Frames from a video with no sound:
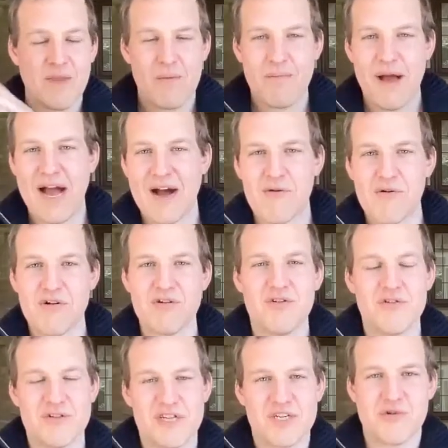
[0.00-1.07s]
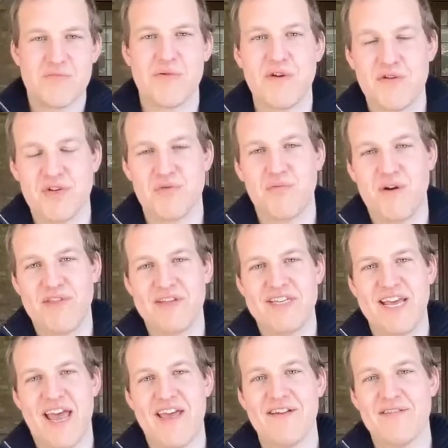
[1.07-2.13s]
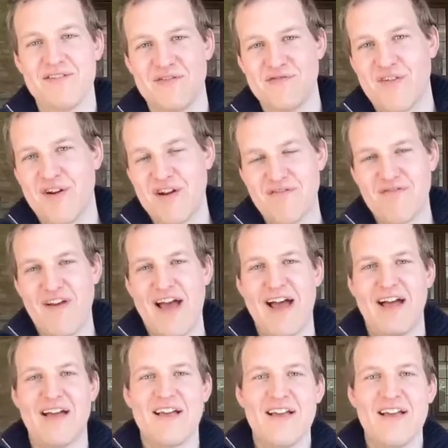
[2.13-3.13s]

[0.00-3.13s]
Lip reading: power law distribution where the tails are very fat,